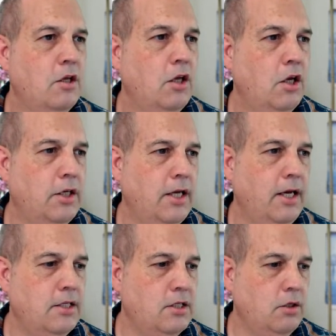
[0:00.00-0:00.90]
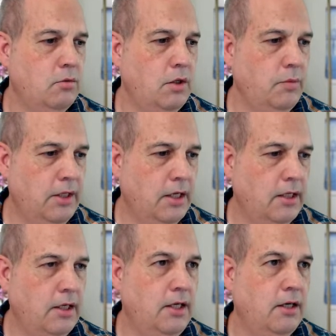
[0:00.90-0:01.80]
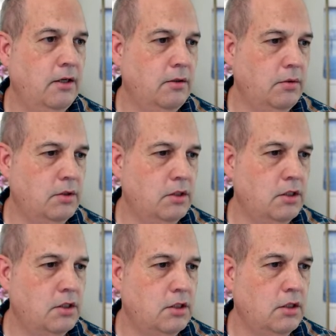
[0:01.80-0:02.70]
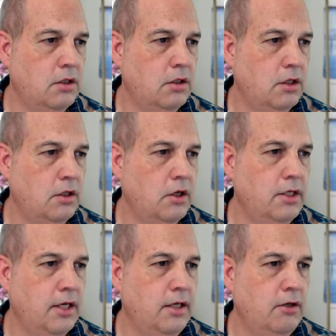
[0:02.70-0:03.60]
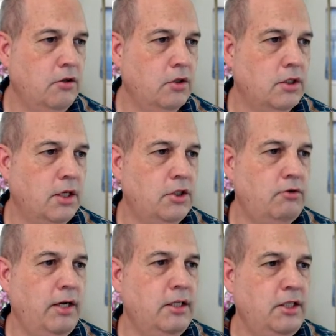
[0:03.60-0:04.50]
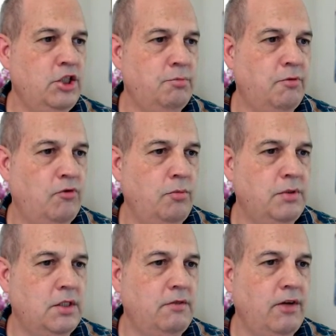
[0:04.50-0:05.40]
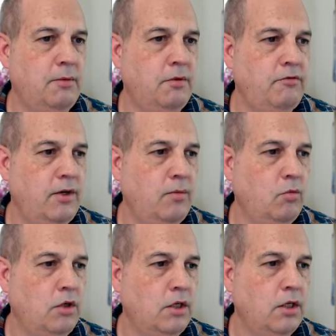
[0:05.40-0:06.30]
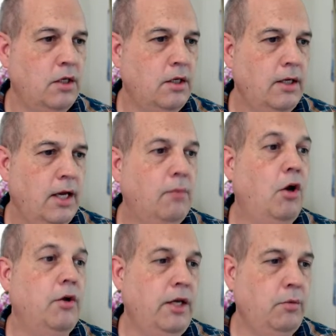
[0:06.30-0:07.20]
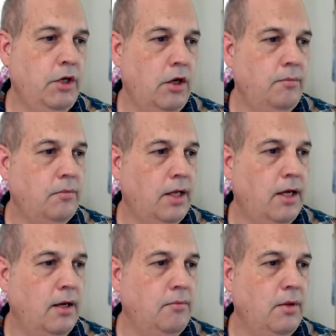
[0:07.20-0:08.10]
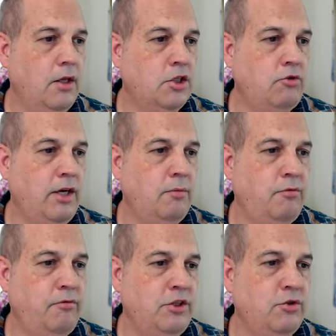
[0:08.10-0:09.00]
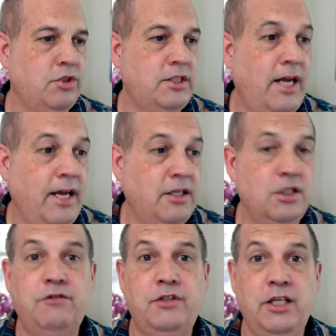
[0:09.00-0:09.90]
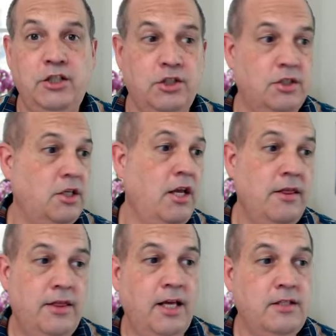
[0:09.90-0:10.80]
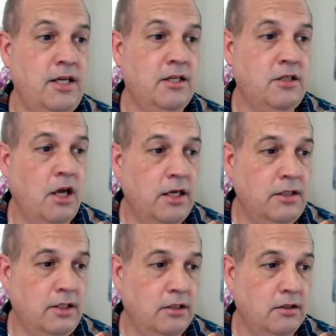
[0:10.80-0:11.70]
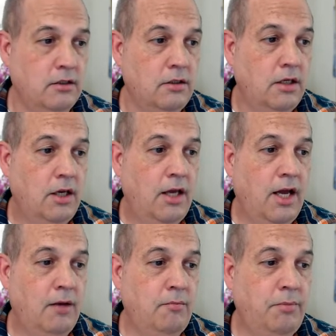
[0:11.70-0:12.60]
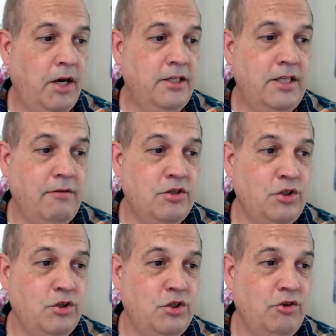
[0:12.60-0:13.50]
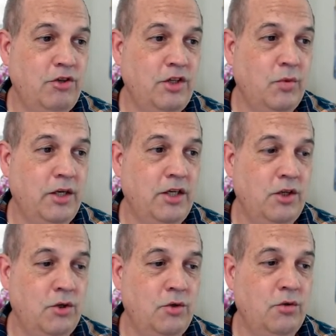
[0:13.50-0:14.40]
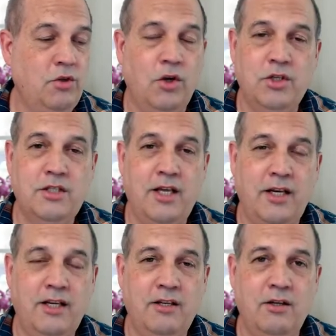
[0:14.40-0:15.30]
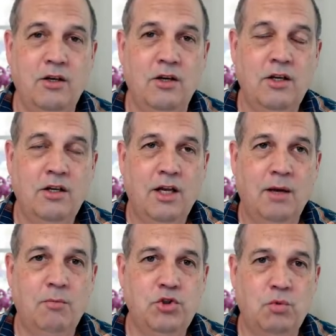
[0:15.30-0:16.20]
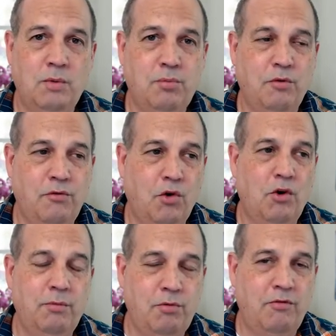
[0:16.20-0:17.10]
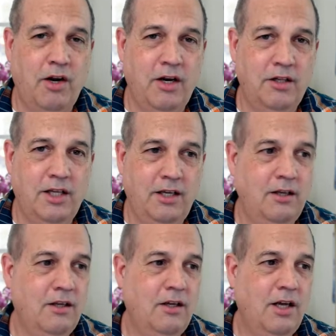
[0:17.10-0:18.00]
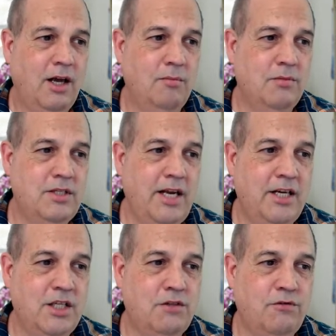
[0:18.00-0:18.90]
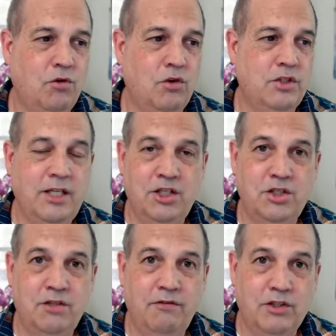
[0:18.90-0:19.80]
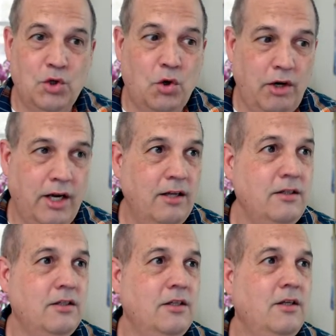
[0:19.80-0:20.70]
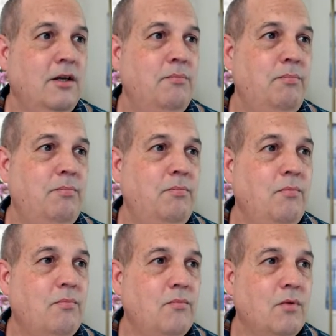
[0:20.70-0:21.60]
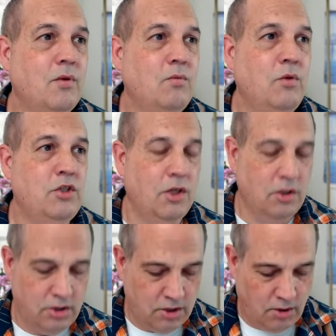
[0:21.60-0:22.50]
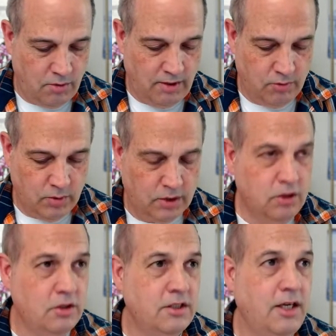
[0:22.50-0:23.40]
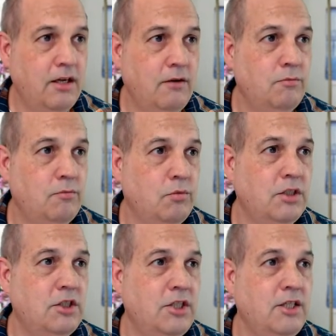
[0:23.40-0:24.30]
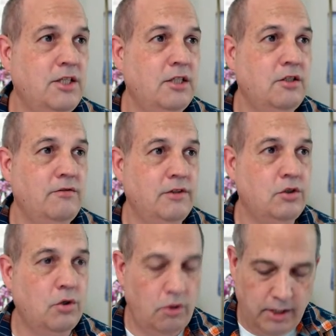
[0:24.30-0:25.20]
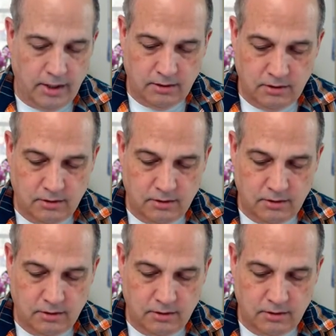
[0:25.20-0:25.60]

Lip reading: Okay, so what do we get here? Just going to go down here and look. Australian Teacher Performance and Development Framework. Oh, here we go. Australian Professional Standards for Teachers. That sounds ideal. But I did have a student during the week who noticed that in Module 1.4 it provided the standards for teachers in Victoria, which I'll just go and have a quick look now. We'll just change that to Victoria.